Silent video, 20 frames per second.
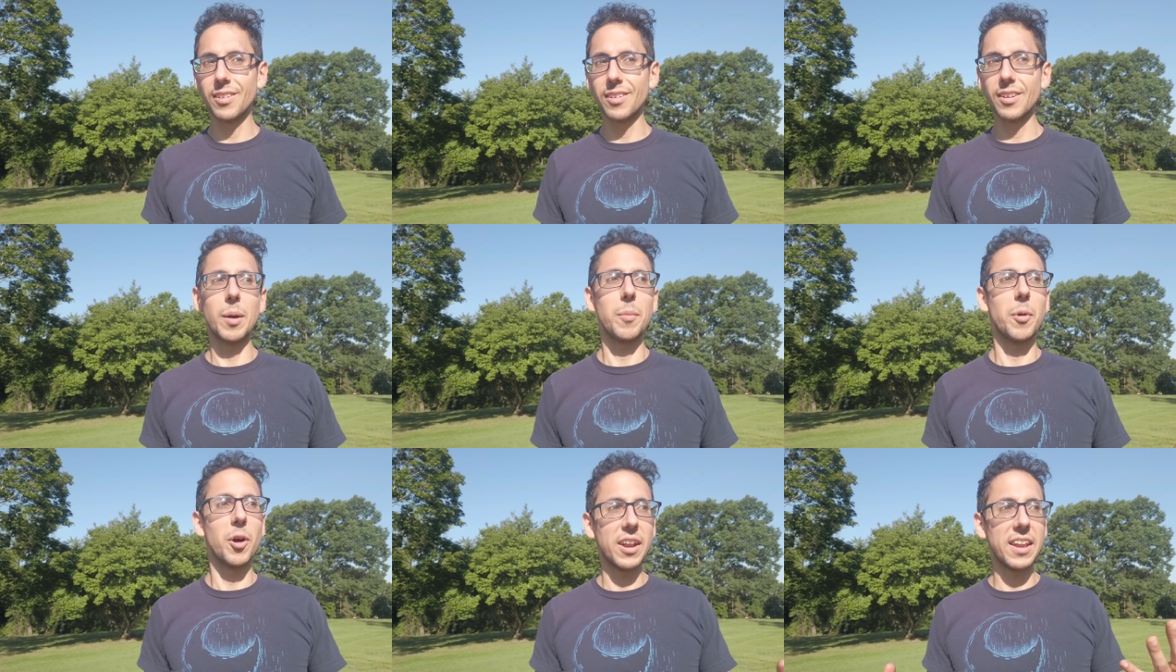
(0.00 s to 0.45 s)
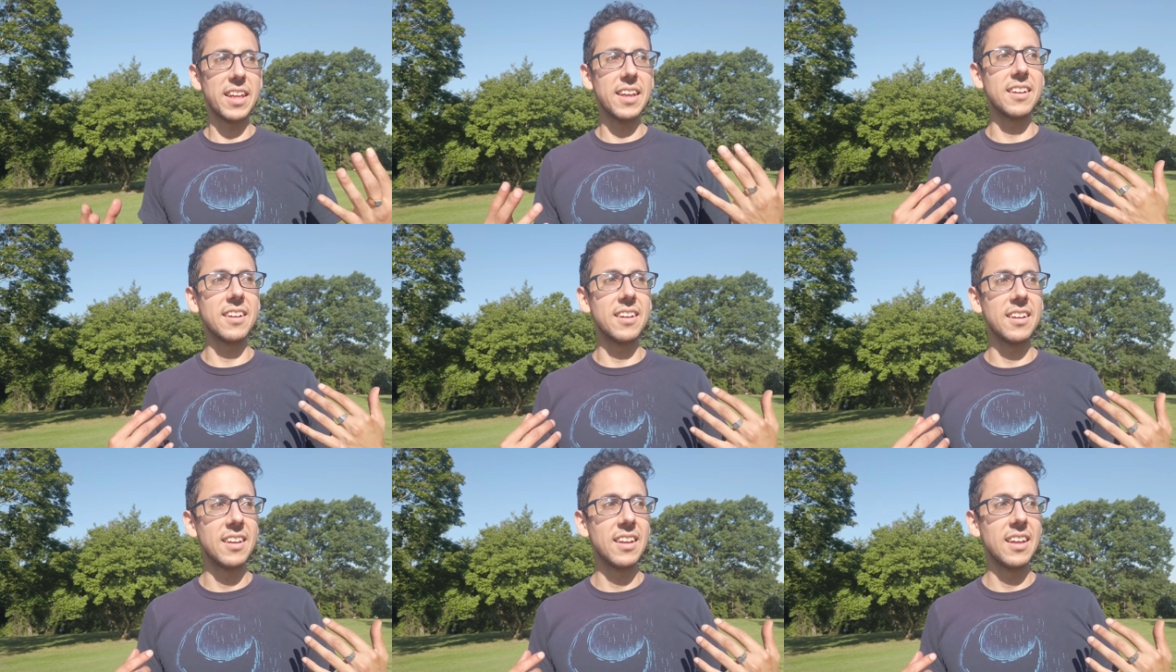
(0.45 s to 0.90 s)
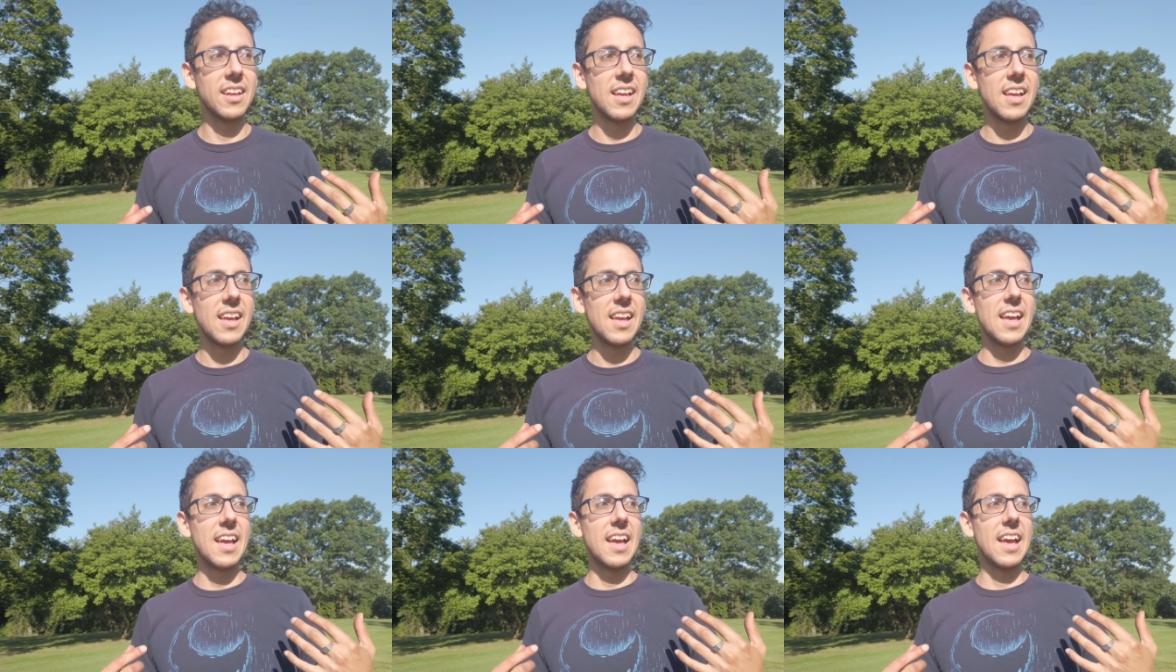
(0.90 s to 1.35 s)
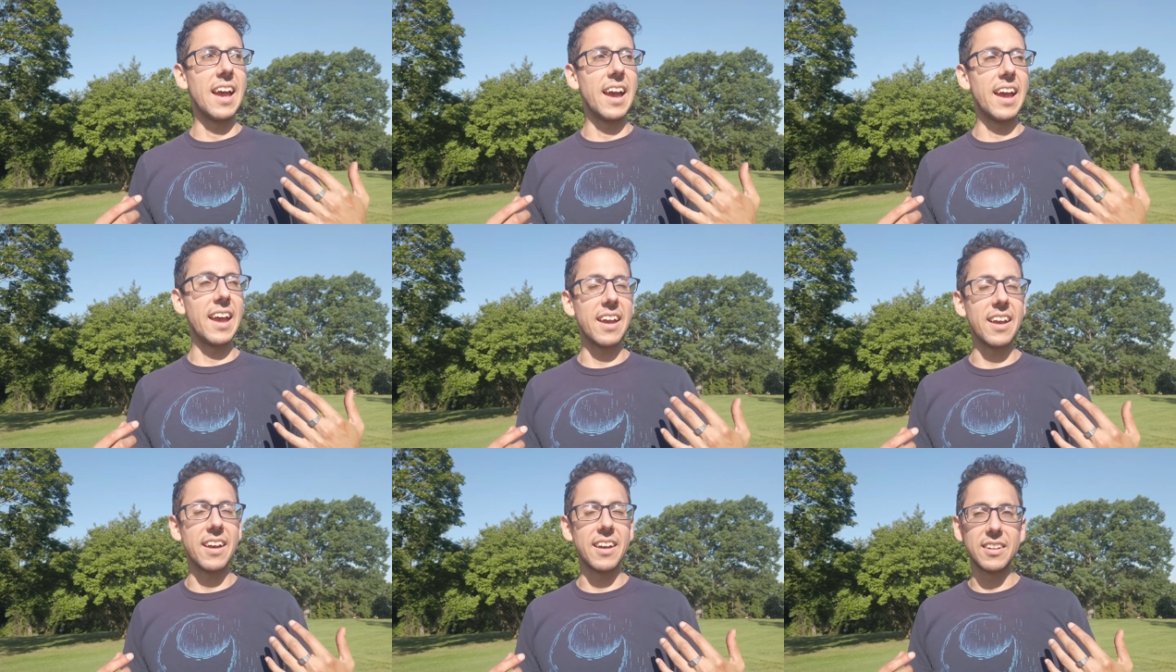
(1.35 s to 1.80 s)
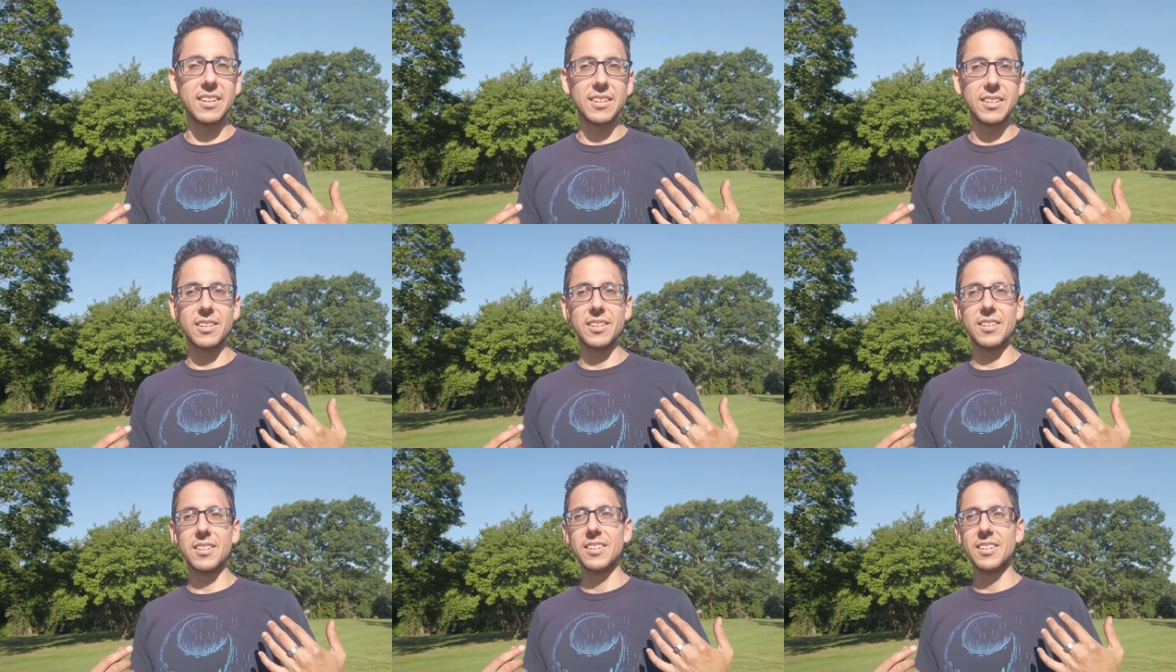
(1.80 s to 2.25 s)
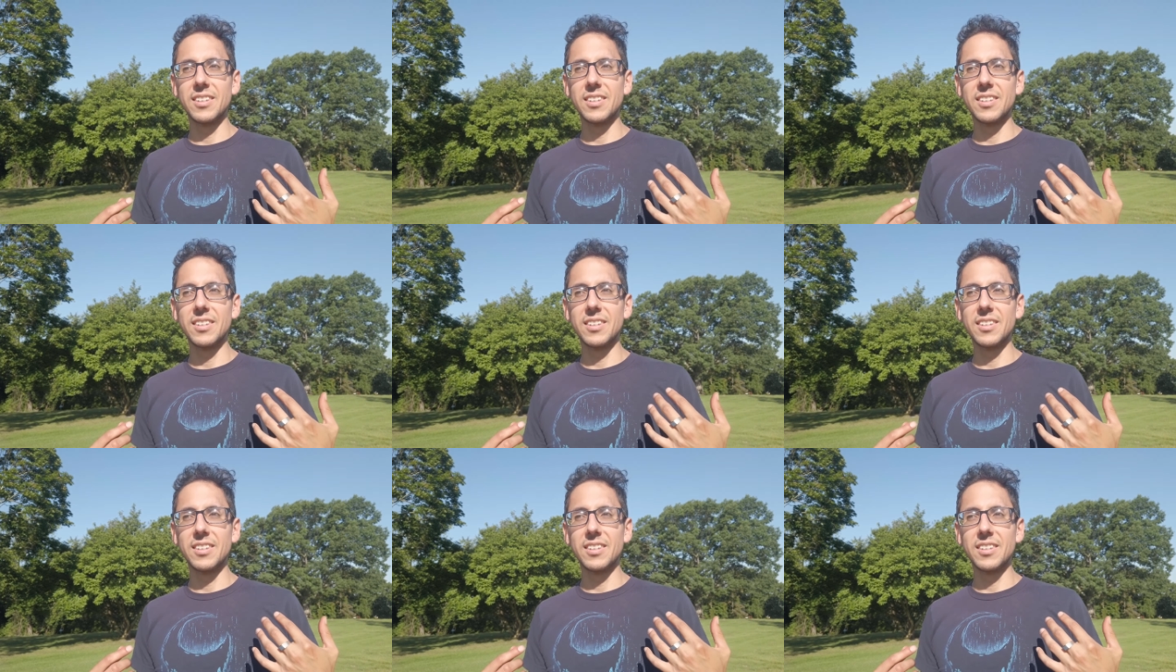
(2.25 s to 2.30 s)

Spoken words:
Come on in." And